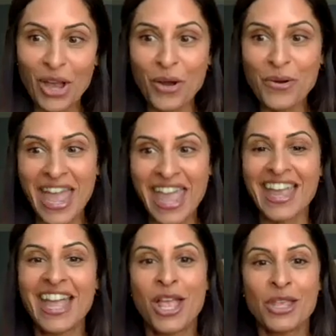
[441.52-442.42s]
Okay,
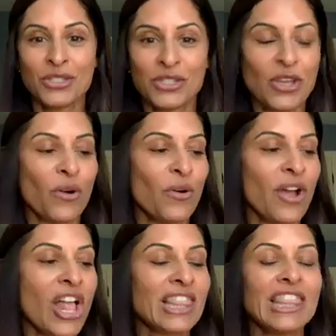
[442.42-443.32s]
so
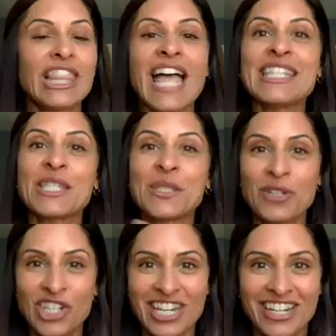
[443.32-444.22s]
let's
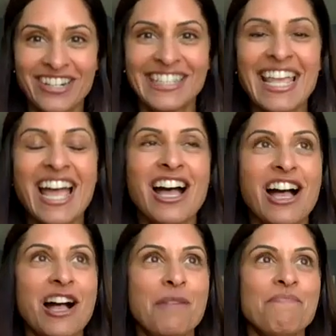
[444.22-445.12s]
switch gears
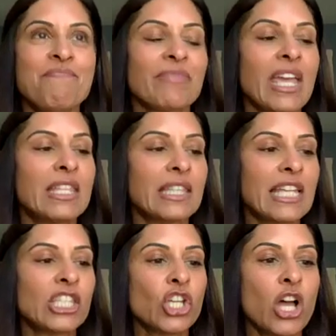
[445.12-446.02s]
and
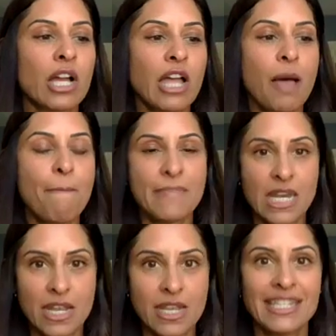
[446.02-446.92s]
let's talk a
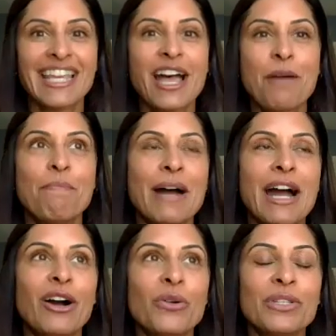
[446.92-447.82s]
minute
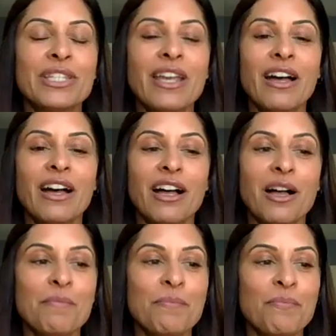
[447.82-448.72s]
about
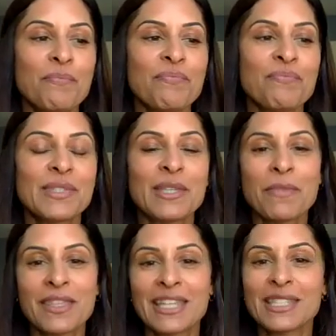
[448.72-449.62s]

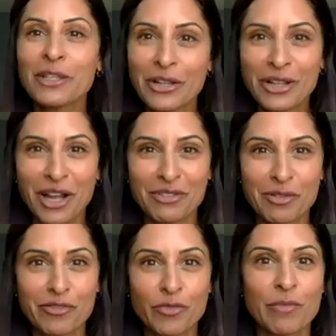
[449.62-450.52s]
something that's a little
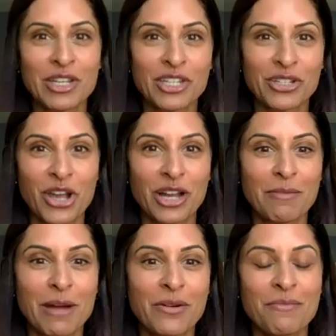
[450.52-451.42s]
uncomfortable for women to talk
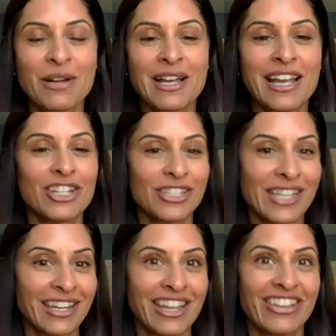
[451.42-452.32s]
about. But I just
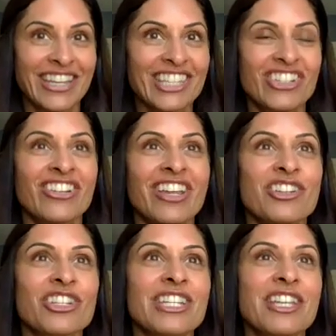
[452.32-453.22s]
had a gal yesterday
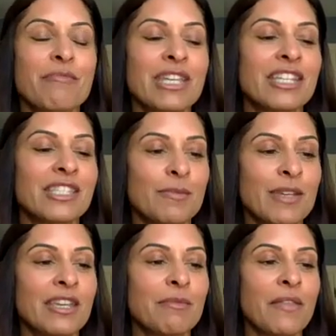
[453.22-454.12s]
actually coming in
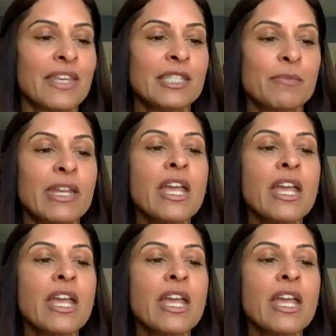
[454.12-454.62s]
speaking about this,